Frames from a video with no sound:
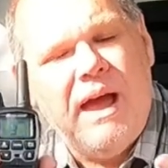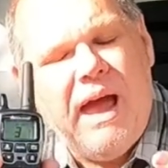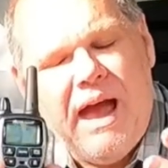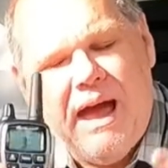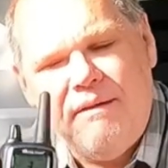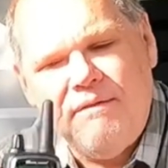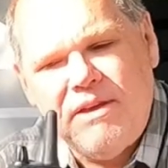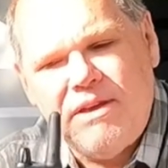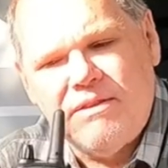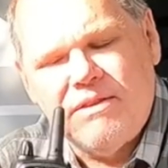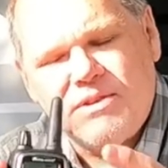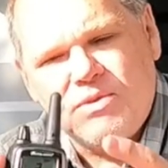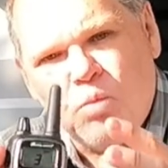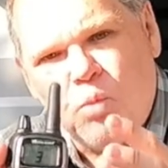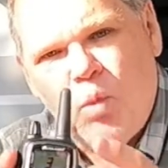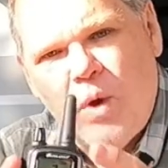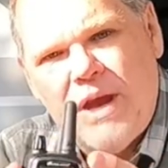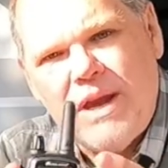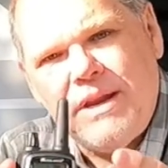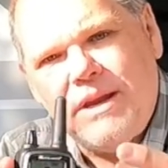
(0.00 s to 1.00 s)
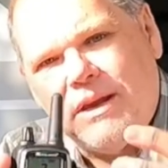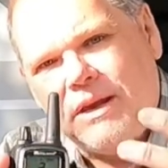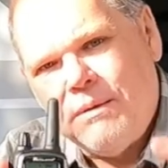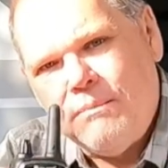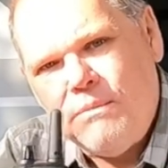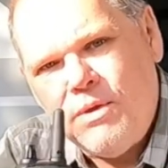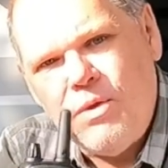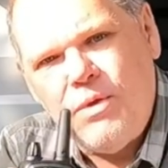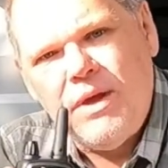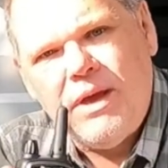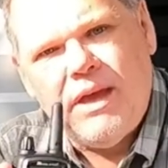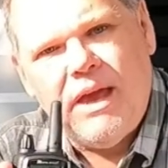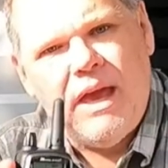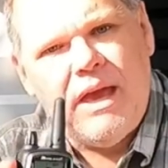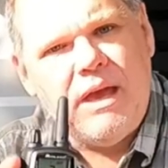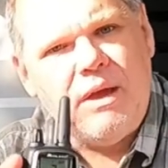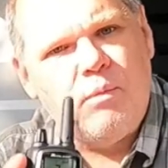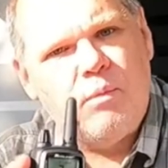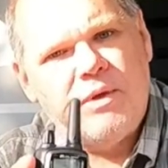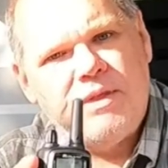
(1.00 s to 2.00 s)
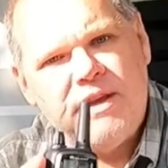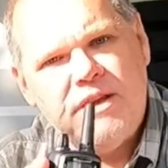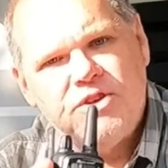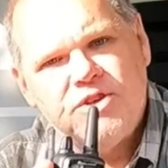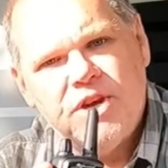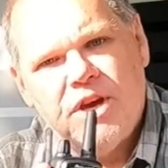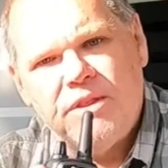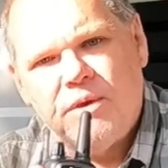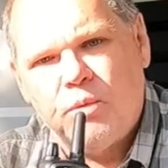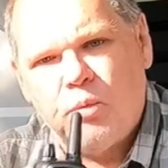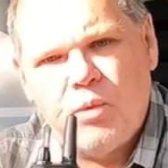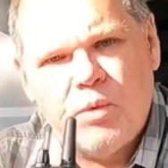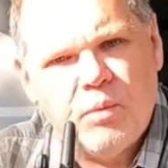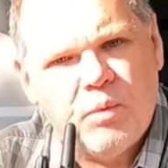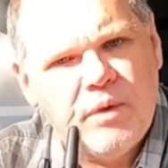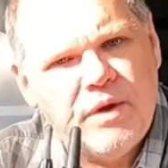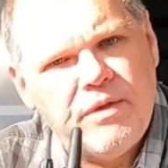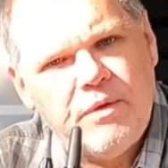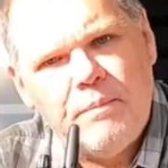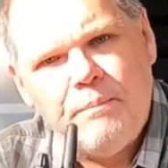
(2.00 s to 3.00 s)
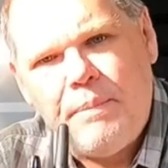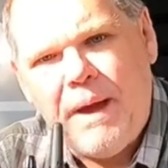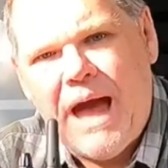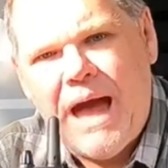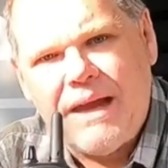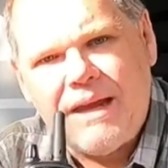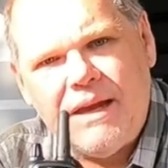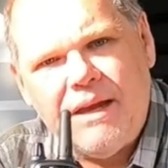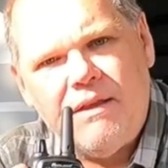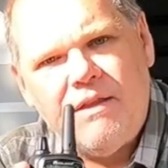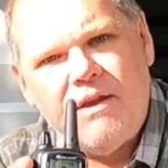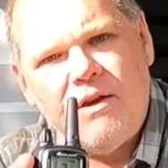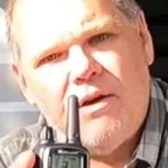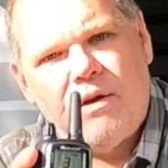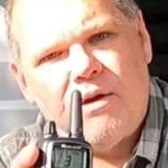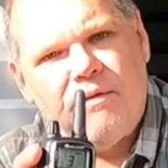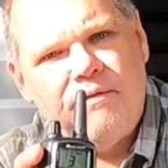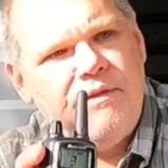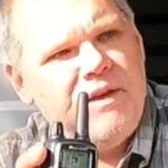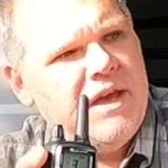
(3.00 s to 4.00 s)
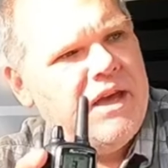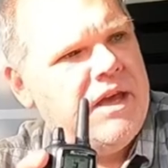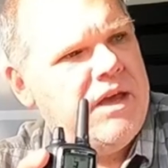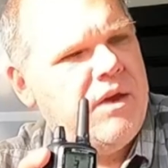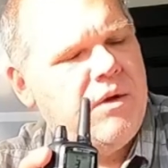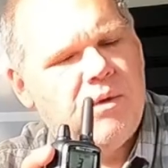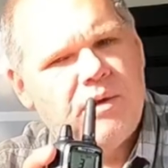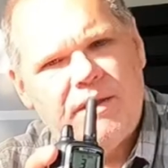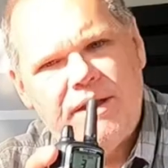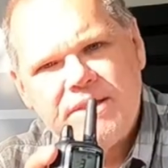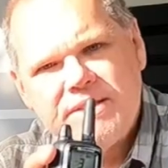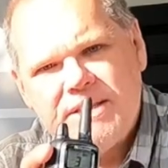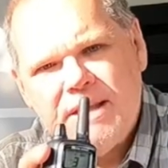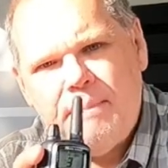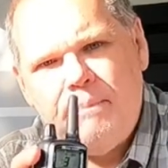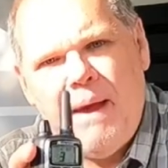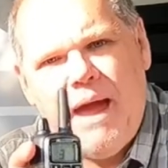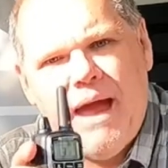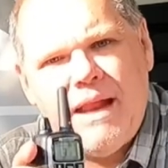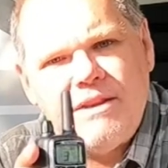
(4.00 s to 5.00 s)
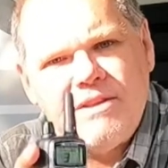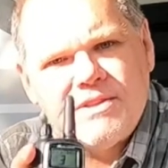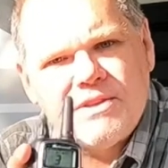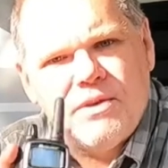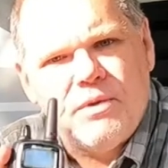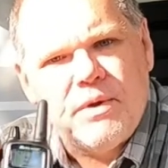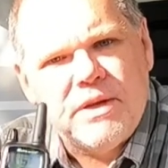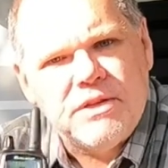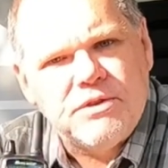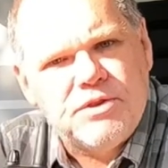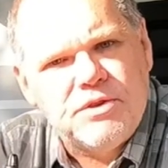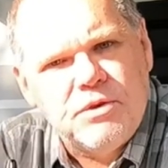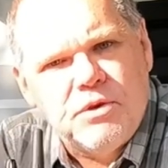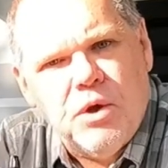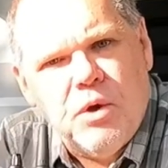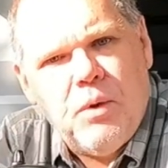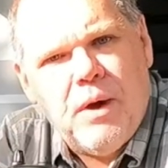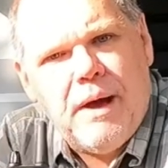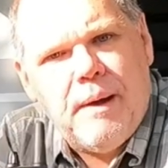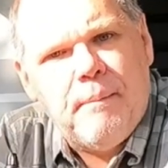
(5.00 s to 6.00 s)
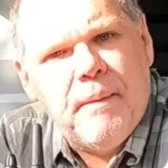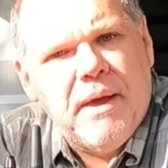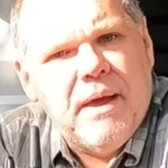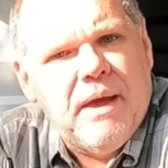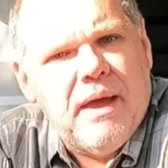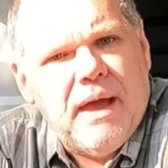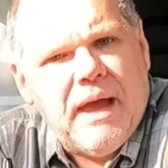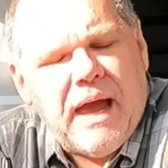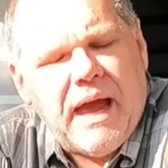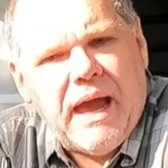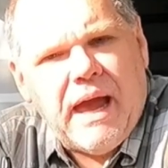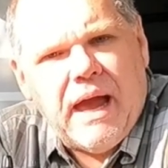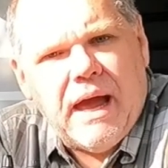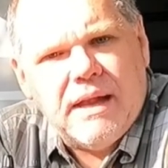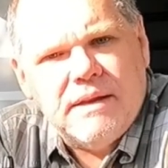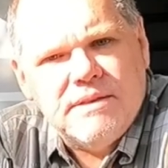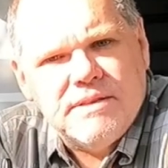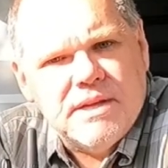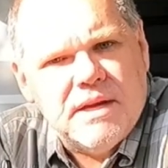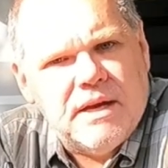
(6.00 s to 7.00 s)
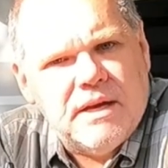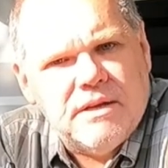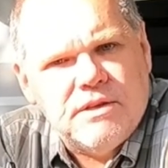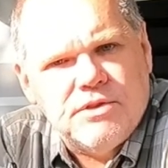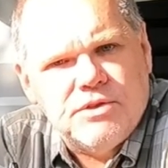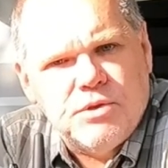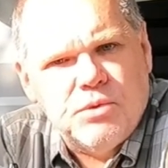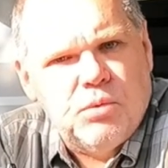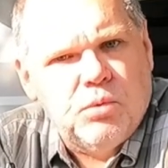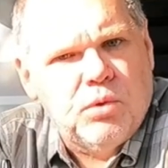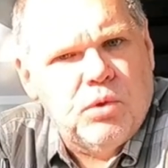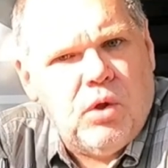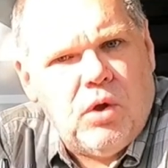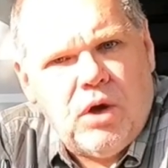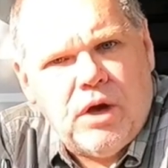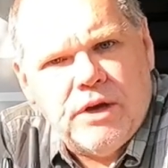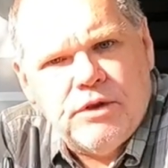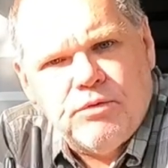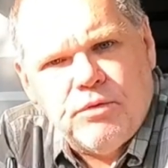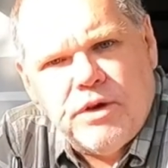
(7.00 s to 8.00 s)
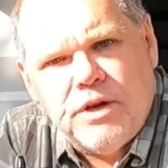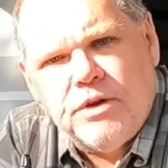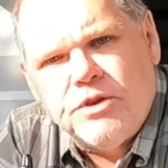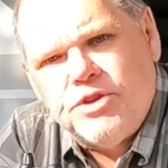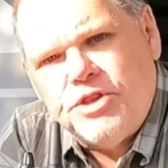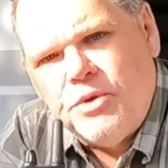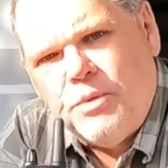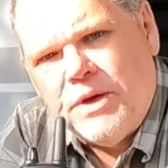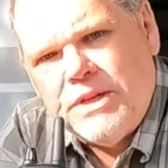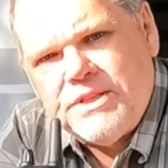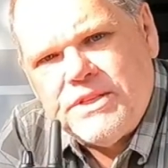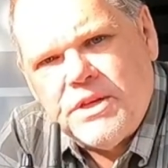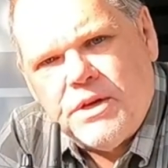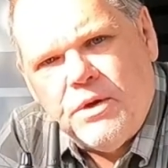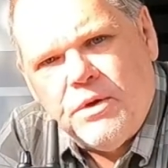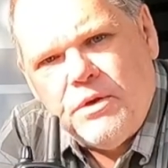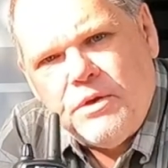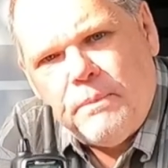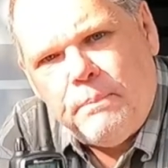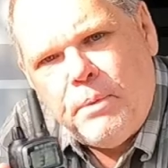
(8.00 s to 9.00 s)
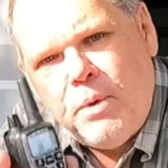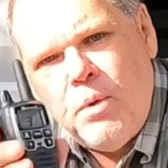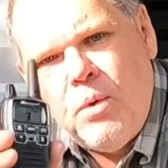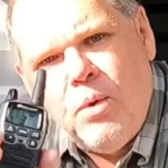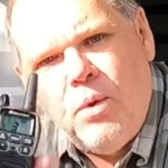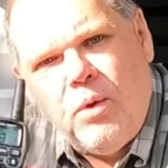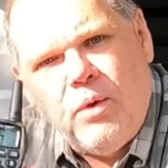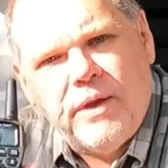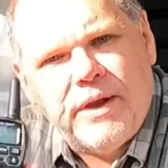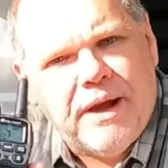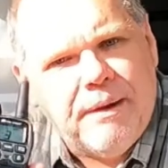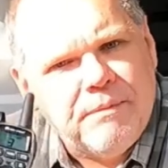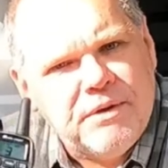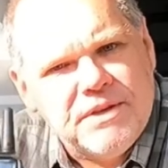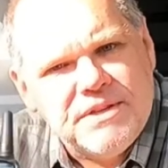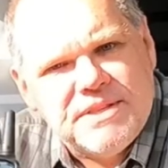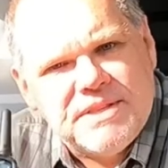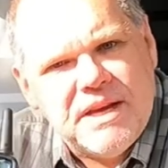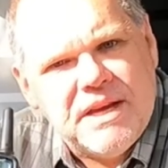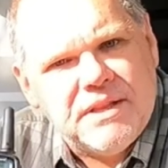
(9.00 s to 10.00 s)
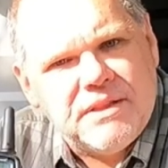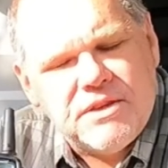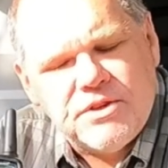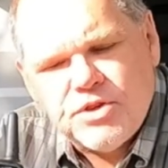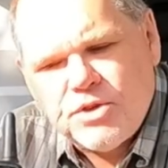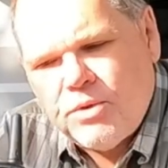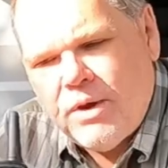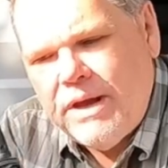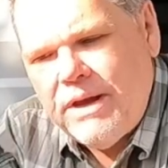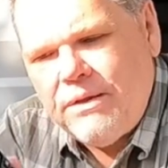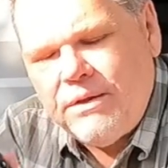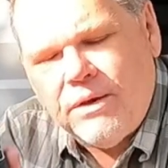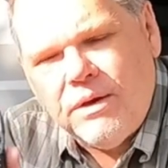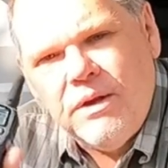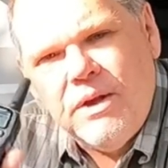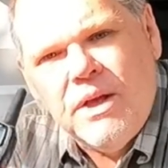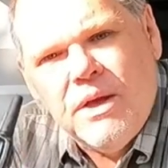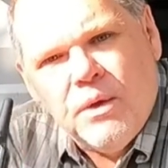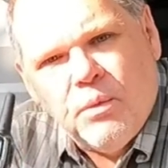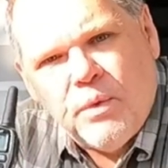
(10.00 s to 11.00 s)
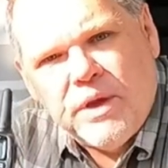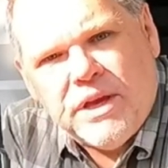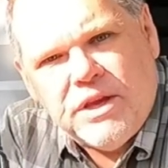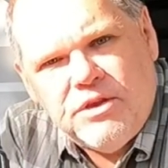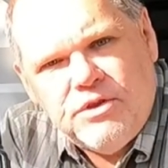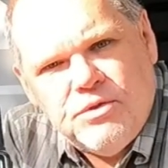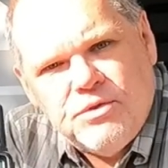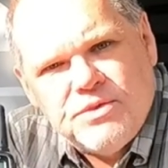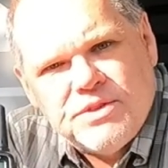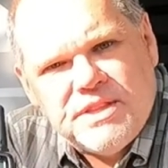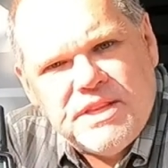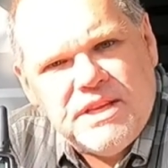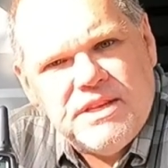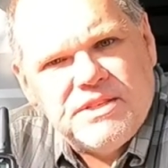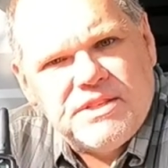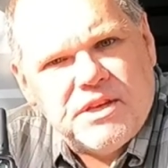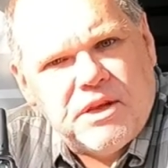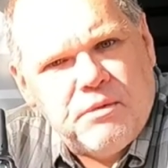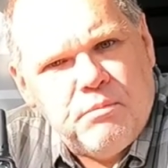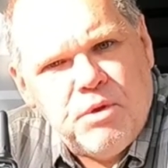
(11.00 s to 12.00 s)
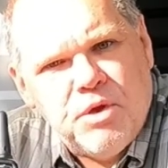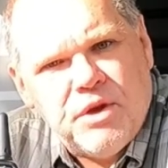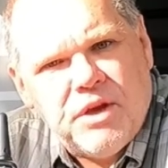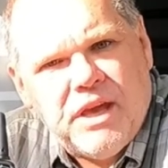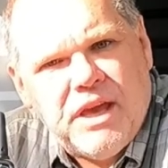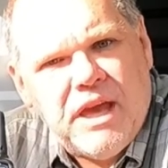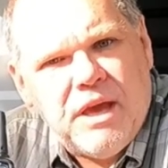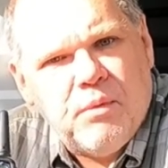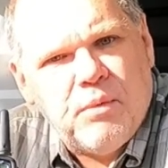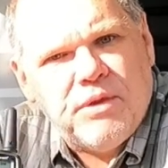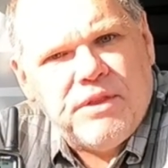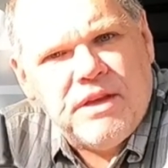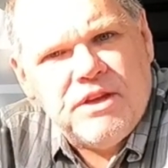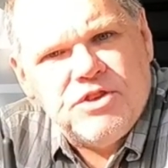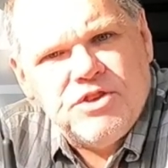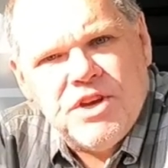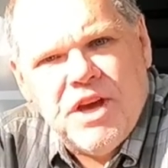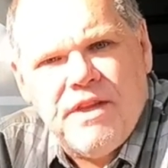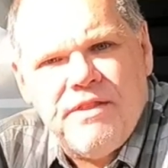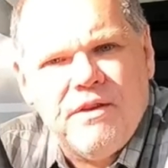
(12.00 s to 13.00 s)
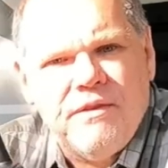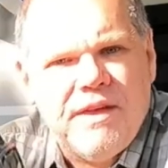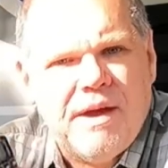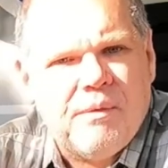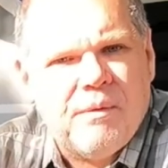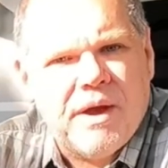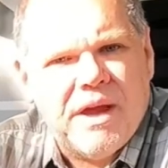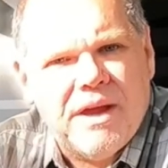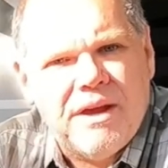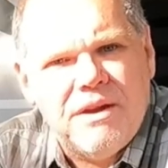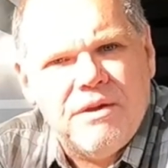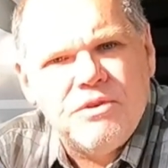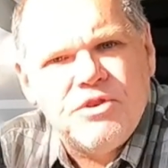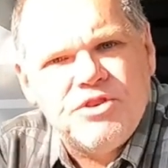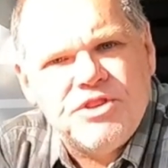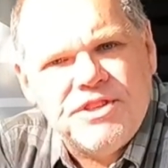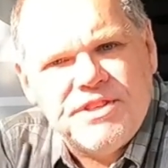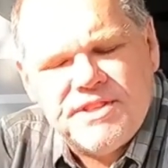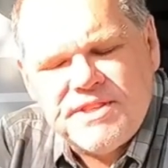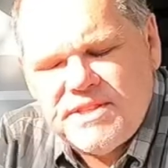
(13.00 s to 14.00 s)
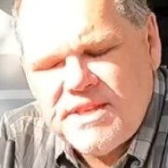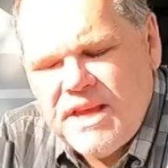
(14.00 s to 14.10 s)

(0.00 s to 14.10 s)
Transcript: having this way to communicate with each other when we're either backing in the RV, or let's say Patty's going to go up and do laundry, or she wants to go to the pool and I'm gonna stay at the trailer, we can use these to communicate with each other. That way I know she's